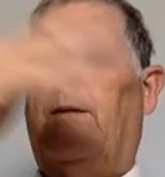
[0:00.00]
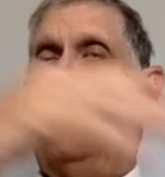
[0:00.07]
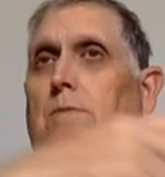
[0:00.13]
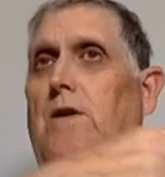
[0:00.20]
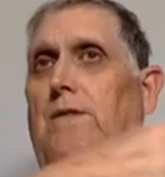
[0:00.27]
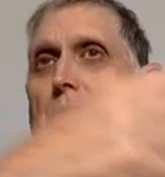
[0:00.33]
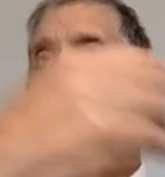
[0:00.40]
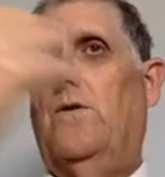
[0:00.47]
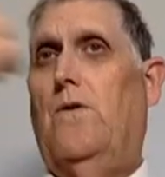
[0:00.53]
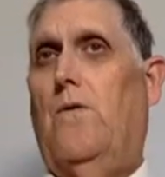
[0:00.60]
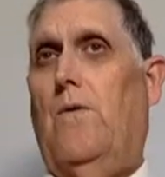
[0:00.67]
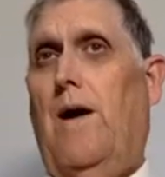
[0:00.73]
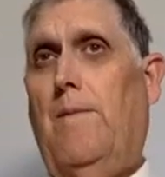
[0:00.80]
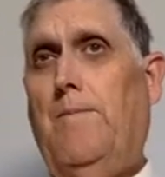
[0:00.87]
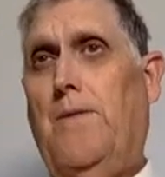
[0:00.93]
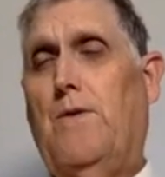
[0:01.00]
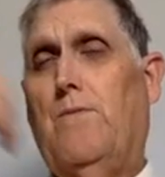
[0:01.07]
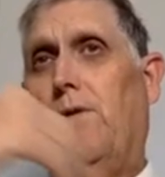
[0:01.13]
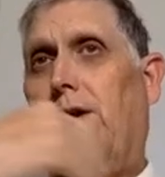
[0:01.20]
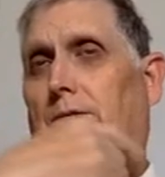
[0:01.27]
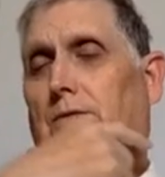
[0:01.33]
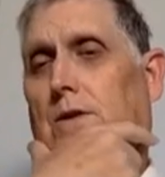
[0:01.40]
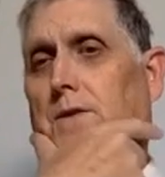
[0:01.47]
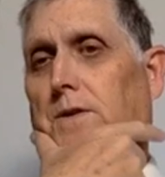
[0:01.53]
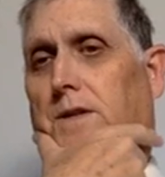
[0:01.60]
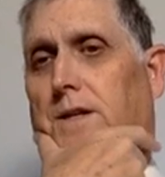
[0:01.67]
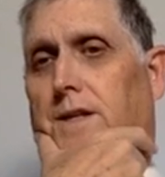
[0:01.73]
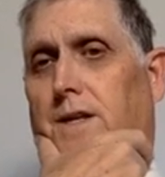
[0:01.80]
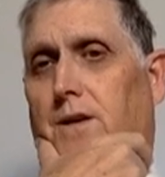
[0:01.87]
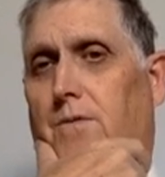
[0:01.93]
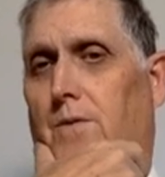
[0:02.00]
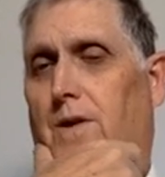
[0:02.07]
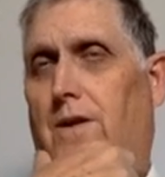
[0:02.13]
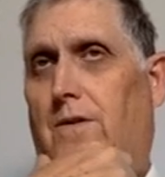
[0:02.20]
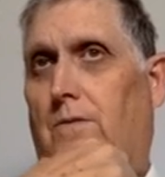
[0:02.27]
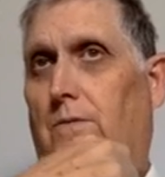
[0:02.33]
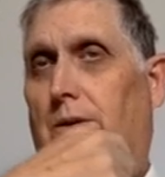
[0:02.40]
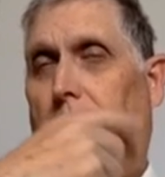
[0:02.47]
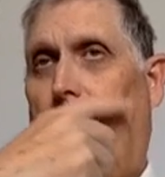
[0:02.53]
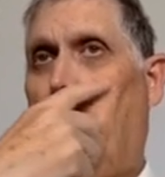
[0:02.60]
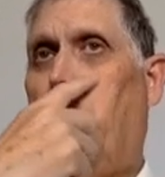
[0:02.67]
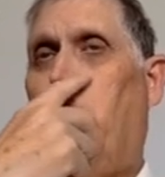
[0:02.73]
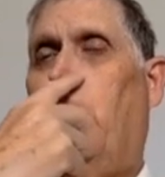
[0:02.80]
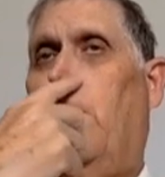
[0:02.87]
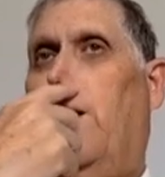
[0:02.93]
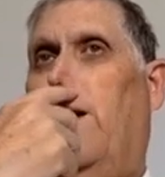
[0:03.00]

But if you go up the river, the Clearwater River,